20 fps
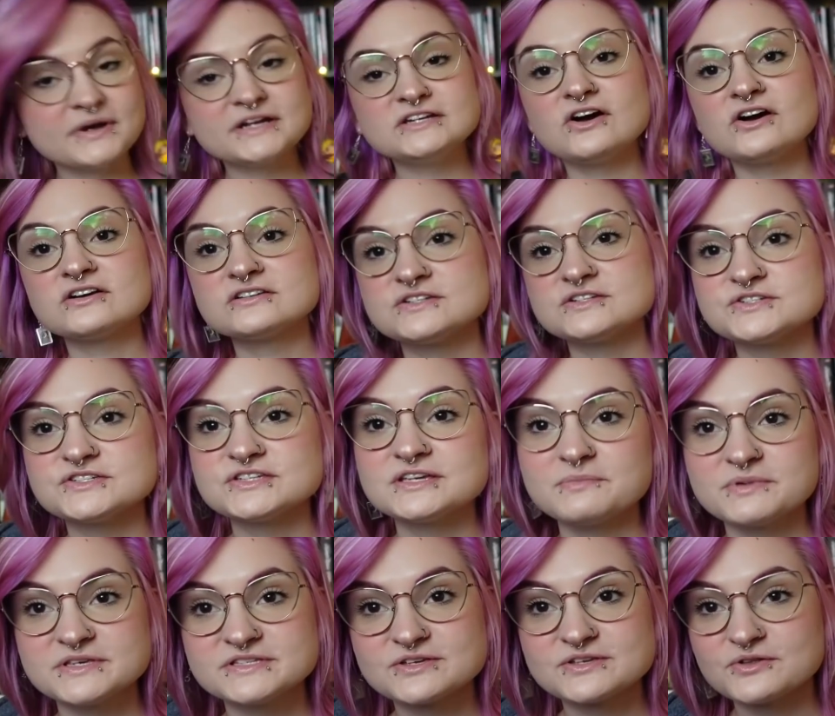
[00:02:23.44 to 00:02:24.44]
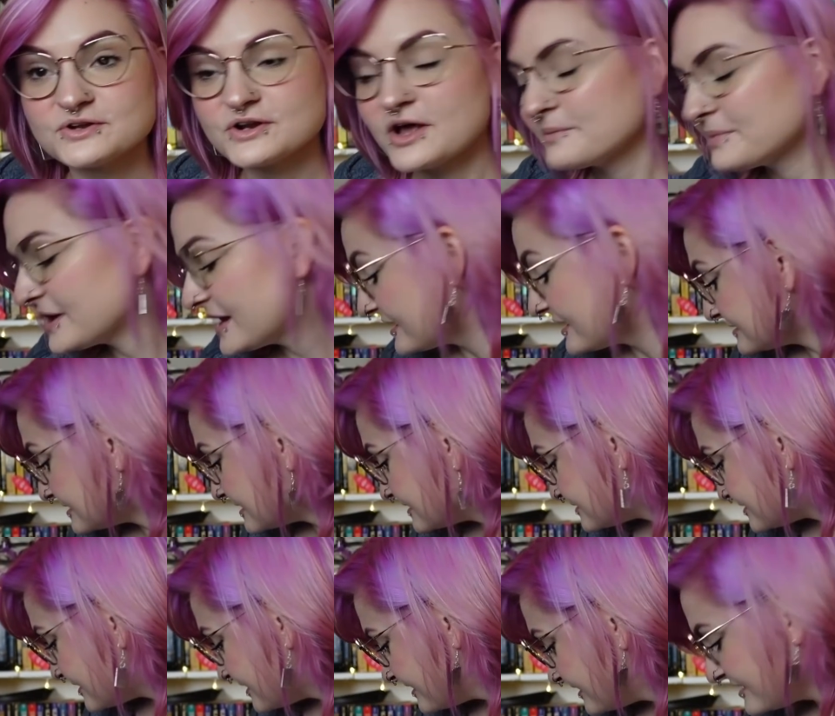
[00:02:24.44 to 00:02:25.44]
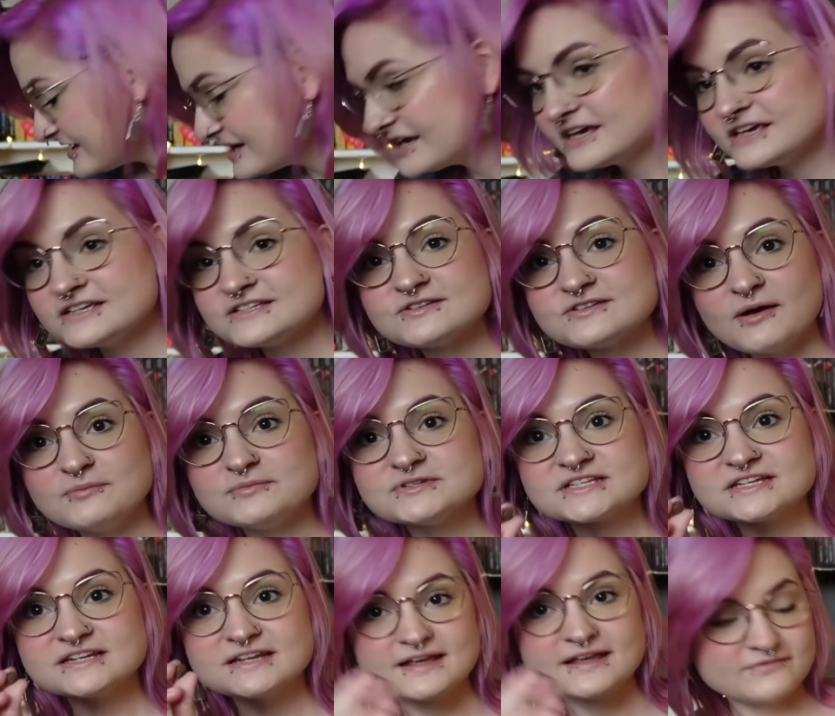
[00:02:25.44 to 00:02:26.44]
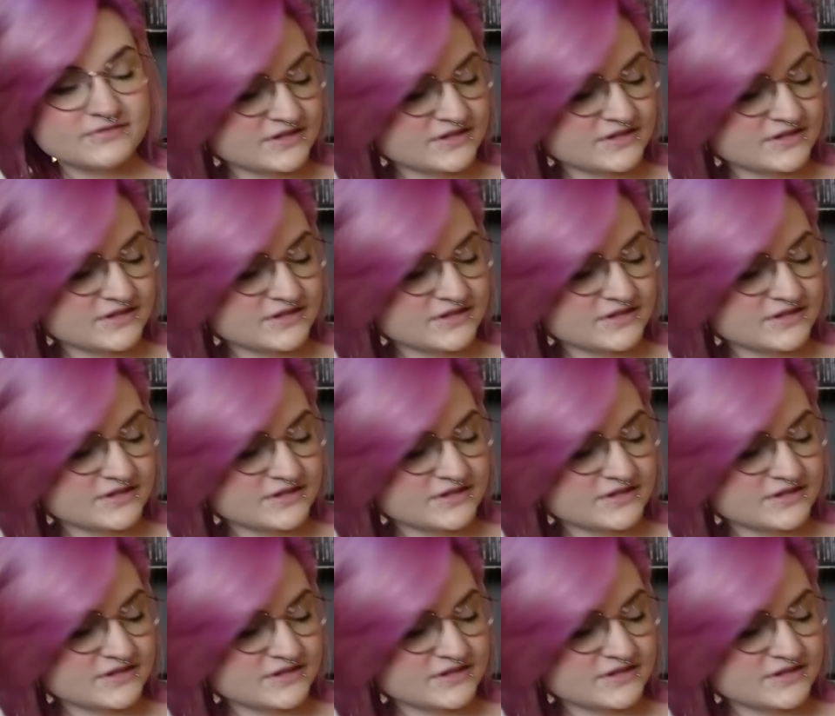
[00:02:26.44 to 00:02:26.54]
dogs are sleeping, so they're not paying attention. So I'm just gonna give